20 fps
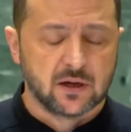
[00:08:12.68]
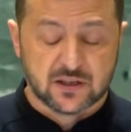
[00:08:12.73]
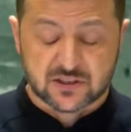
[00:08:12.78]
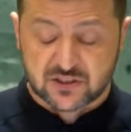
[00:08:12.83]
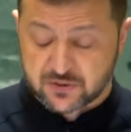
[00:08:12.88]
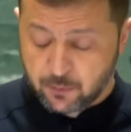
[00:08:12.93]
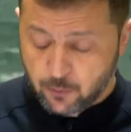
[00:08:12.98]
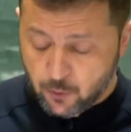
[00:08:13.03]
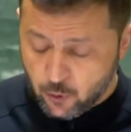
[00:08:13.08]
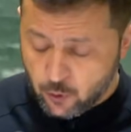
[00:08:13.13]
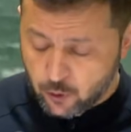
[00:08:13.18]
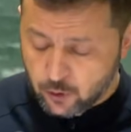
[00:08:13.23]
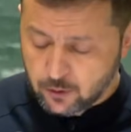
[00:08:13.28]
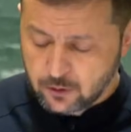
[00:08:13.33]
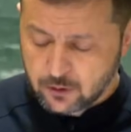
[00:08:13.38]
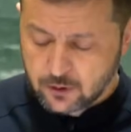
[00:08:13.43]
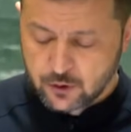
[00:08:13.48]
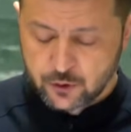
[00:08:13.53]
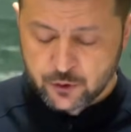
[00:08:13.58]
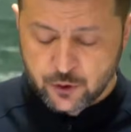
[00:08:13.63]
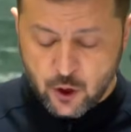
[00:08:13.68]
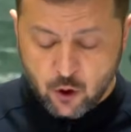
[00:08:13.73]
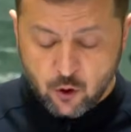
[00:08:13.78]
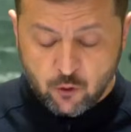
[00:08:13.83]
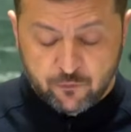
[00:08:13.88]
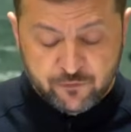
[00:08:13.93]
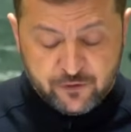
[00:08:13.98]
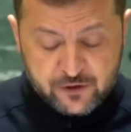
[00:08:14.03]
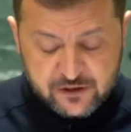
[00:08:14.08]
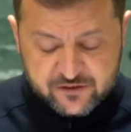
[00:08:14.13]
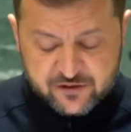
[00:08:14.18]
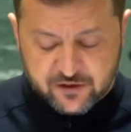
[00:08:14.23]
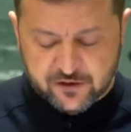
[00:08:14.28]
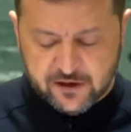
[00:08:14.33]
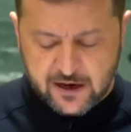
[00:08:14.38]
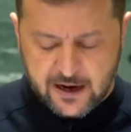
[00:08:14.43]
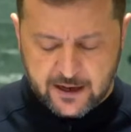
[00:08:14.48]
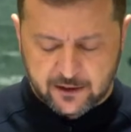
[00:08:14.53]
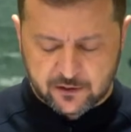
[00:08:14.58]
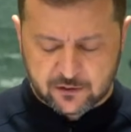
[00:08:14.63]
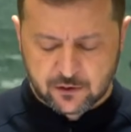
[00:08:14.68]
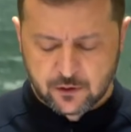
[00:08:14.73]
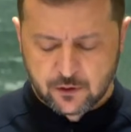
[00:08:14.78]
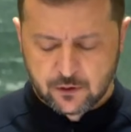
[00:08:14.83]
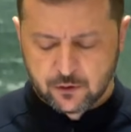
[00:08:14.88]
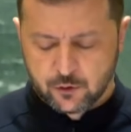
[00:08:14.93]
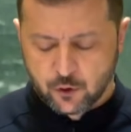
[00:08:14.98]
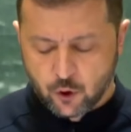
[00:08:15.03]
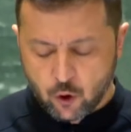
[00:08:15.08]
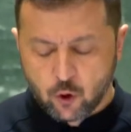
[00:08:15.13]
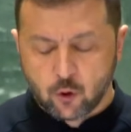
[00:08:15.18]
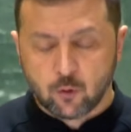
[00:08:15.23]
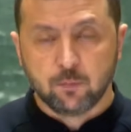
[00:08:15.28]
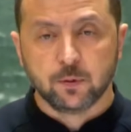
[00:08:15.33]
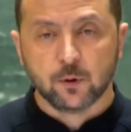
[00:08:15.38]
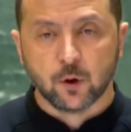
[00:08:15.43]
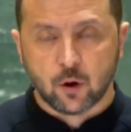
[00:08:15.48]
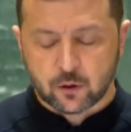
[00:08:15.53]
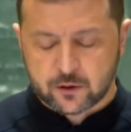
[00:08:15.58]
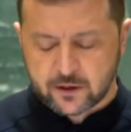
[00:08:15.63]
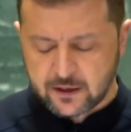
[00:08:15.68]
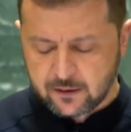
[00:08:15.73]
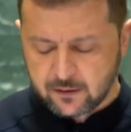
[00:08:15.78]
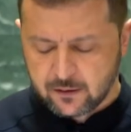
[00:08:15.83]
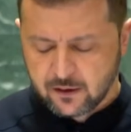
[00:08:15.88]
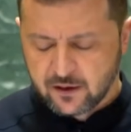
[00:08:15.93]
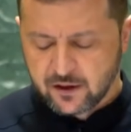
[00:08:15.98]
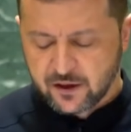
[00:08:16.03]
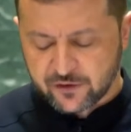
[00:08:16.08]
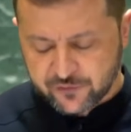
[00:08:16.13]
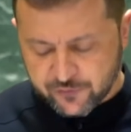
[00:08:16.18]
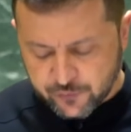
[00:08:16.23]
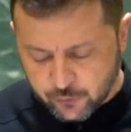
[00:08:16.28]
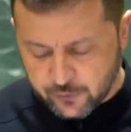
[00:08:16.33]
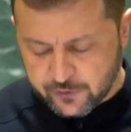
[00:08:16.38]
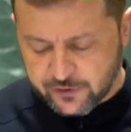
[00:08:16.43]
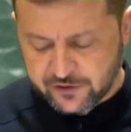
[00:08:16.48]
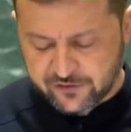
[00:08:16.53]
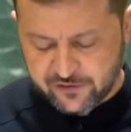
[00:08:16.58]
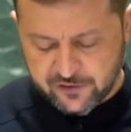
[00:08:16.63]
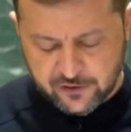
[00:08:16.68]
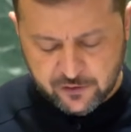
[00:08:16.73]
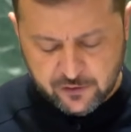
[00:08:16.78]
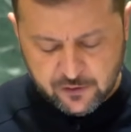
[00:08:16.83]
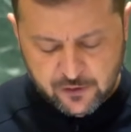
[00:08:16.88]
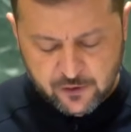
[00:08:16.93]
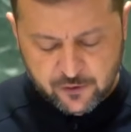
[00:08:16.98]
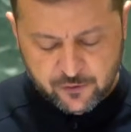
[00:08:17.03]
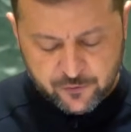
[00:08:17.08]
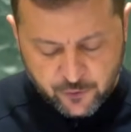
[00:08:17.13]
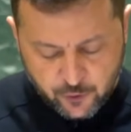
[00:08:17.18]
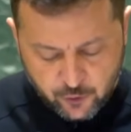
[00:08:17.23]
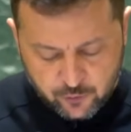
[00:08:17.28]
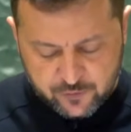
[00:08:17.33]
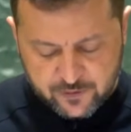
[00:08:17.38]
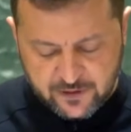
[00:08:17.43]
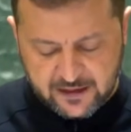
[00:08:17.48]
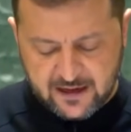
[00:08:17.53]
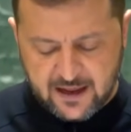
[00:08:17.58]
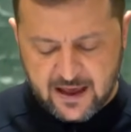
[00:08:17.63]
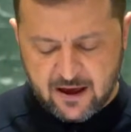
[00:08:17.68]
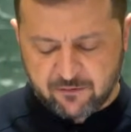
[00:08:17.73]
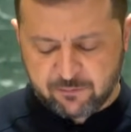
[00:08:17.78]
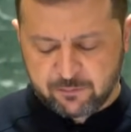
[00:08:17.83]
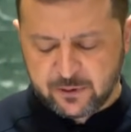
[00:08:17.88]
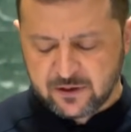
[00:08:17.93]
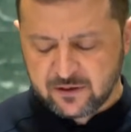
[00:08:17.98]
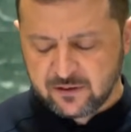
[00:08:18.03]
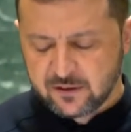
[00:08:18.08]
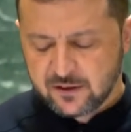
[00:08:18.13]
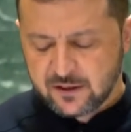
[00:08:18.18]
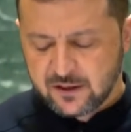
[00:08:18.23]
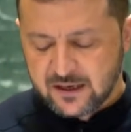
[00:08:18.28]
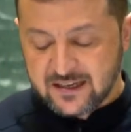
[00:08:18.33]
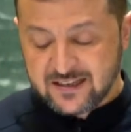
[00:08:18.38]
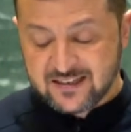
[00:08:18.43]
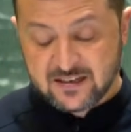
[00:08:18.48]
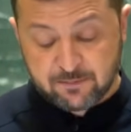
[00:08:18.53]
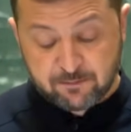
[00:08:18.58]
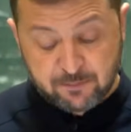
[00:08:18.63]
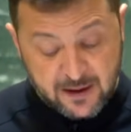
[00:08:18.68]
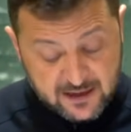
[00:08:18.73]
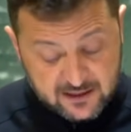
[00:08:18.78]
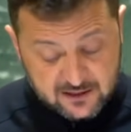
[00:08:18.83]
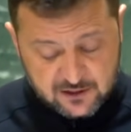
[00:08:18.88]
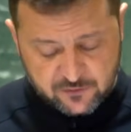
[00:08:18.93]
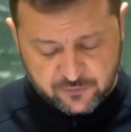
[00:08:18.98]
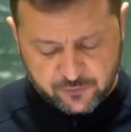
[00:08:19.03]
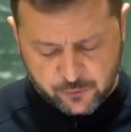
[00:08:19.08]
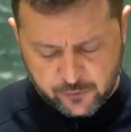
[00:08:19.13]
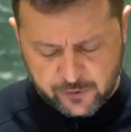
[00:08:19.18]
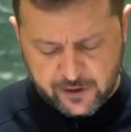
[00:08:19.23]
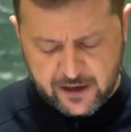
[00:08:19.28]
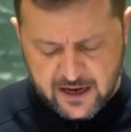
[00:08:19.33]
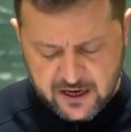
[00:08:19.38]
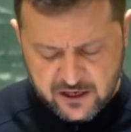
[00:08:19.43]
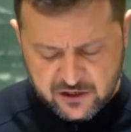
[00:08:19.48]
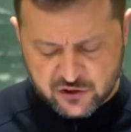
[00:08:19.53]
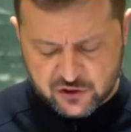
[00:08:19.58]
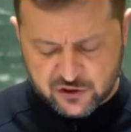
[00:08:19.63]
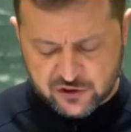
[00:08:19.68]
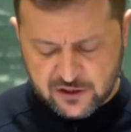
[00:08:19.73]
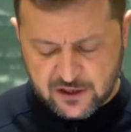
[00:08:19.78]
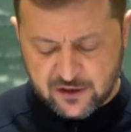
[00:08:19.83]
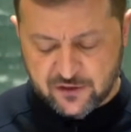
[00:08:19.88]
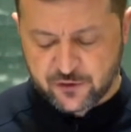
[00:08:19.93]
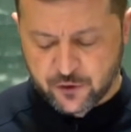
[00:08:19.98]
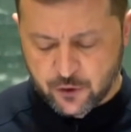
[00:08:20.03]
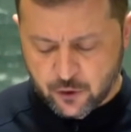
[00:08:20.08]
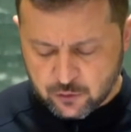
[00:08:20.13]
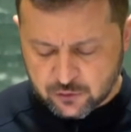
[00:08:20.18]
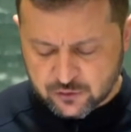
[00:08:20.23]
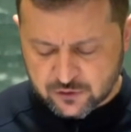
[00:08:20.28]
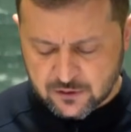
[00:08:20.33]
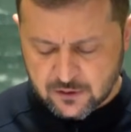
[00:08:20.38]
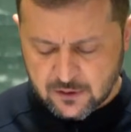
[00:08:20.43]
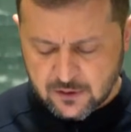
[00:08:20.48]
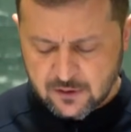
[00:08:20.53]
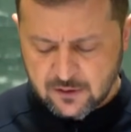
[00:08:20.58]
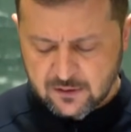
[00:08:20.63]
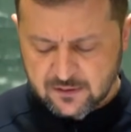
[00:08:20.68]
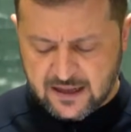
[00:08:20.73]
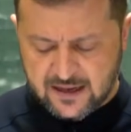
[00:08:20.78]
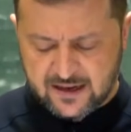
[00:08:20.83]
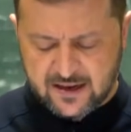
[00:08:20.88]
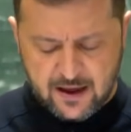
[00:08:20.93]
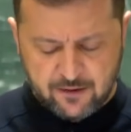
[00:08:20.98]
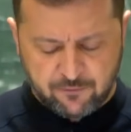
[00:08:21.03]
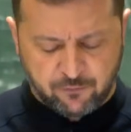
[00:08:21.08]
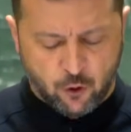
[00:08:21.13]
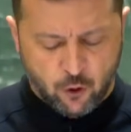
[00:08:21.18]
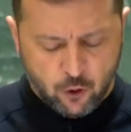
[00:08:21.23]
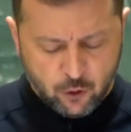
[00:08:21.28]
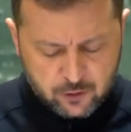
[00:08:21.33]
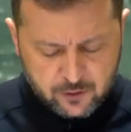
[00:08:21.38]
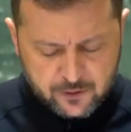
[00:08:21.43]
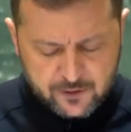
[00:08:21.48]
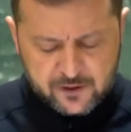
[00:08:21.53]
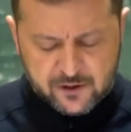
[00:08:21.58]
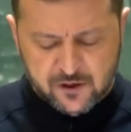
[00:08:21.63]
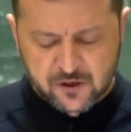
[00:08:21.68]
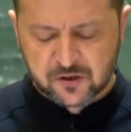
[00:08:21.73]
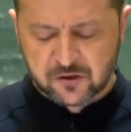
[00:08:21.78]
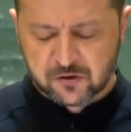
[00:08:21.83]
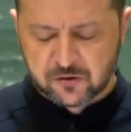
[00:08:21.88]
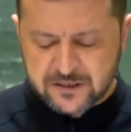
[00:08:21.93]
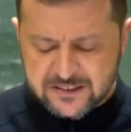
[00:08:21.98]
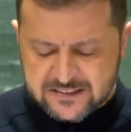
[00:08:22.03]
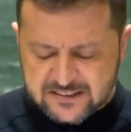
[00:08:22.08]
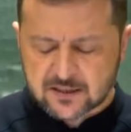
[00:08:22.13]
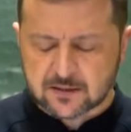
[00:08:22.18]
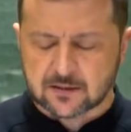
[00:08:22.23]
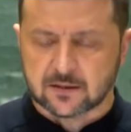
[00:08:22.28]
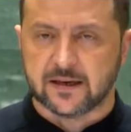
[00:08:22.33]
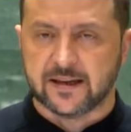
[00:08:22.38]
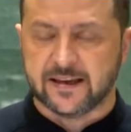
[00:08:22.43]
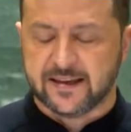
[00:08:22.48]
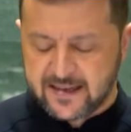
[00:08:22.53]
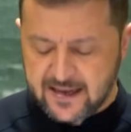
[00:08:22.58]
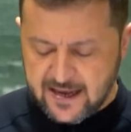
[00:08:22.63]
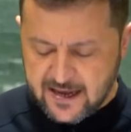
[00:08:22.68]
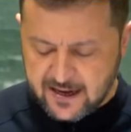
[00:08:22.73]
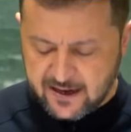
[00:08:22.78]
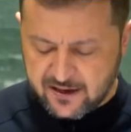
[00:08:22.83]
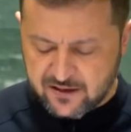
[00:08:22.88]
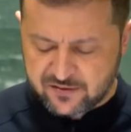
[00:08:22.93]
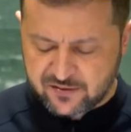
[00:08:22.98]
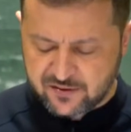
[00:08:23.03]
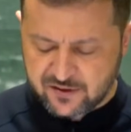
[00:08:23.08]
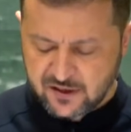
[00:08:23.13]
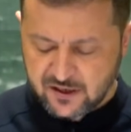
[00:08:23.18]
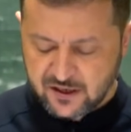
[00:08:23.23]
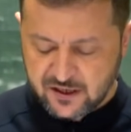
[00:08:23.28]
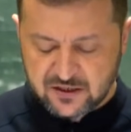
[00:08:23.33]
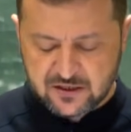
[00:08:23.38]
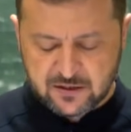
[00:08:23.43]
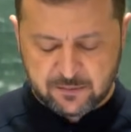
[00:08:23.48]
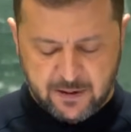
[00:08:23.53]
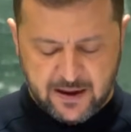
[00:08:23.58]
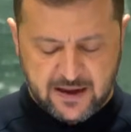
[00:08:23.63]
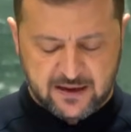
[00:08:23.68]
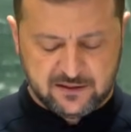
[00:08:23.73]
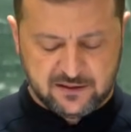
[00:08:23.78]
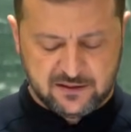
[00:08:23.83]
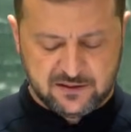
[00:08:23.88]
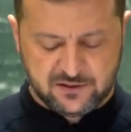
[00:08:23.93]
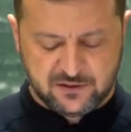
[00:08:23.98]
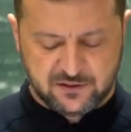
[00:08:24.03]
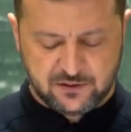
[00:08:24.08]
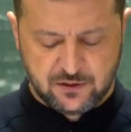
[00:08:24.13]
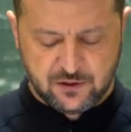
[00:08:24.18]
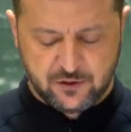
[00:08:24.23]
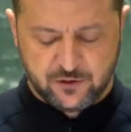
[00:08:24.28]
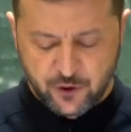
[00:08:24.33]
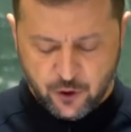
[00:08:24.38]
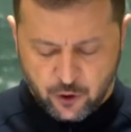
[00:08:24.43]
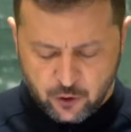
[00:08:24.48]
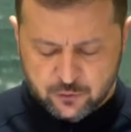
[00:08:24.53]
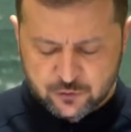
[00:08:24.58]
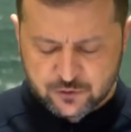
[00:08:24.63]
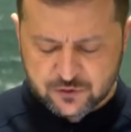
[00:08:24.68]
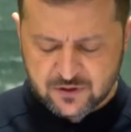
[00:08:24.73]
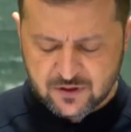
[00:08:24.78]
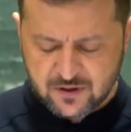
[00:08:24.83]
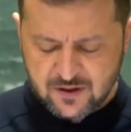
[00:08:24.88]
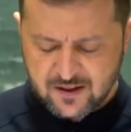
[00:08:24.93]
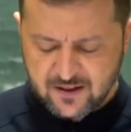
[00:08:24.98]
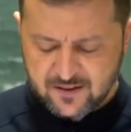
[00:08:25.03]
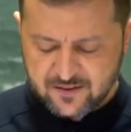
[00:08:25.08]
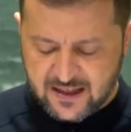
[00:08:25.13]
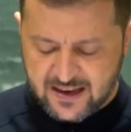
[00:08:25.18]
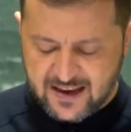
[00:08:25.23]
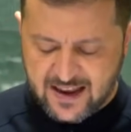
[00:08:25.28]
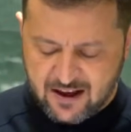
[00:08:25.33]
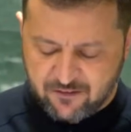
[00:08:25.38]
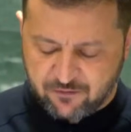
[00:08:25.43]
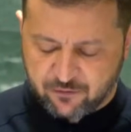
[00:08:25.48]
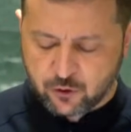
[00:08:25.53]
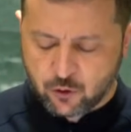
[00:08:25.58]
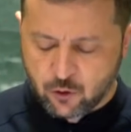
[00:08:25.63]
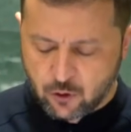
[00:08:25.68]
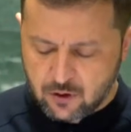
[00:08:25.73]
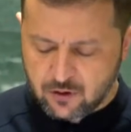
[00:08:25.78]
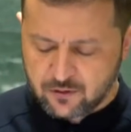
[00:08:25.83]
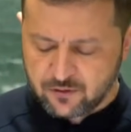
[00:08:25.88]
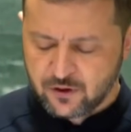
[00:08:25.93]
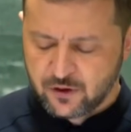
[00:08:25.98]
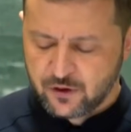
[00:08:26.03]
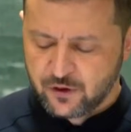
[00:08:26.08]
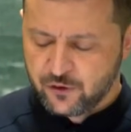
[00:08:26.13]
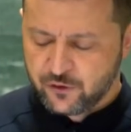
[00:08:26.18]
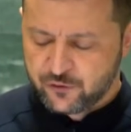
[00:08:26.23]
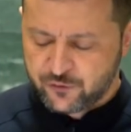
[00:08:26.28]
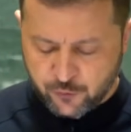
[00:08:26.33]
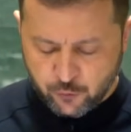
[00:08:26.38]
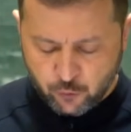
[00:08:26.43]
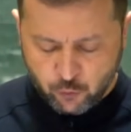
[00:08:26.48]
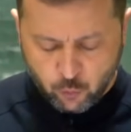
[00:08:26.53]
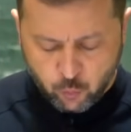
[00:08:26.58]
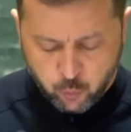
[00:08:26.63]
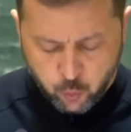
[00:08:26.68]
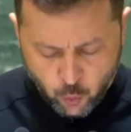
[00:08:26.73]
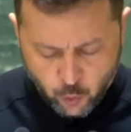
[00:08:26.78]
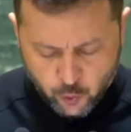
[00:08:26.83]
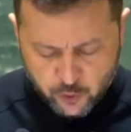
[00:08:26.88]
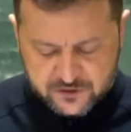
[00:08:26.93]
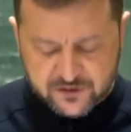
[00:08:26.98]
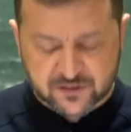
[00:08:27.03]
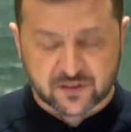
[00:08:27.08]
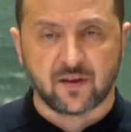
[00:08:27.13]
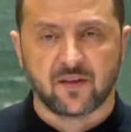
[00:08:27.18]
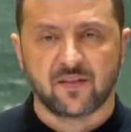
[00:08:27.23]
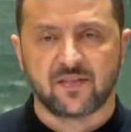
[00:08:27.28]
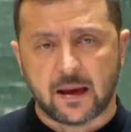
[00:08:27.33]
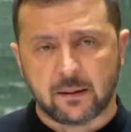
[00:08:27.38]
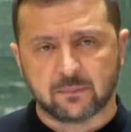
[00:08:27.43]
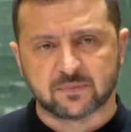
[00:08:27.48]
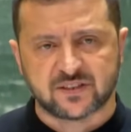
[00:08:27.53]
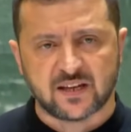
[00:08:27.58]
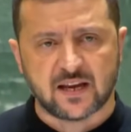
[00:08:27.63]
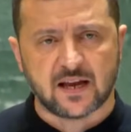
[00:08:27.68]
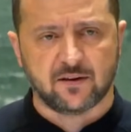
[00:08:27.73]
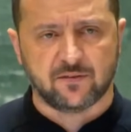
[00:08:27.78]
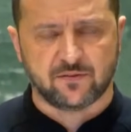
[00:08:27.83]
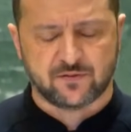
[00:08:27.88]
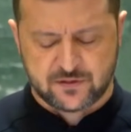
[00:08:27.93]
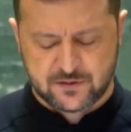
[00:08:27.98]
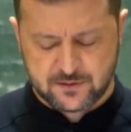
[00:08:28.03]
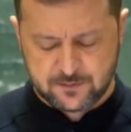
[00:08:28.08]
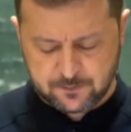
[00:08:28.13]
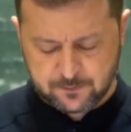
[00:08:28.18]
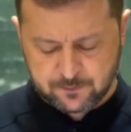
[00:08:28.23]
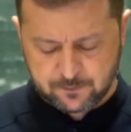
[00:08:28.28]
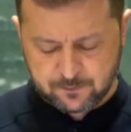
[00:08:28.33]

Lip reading: and small, no veto right, no blocking authority, those that have been independent for ages and those that have only recently gained independence, those that have gone through wars themselves,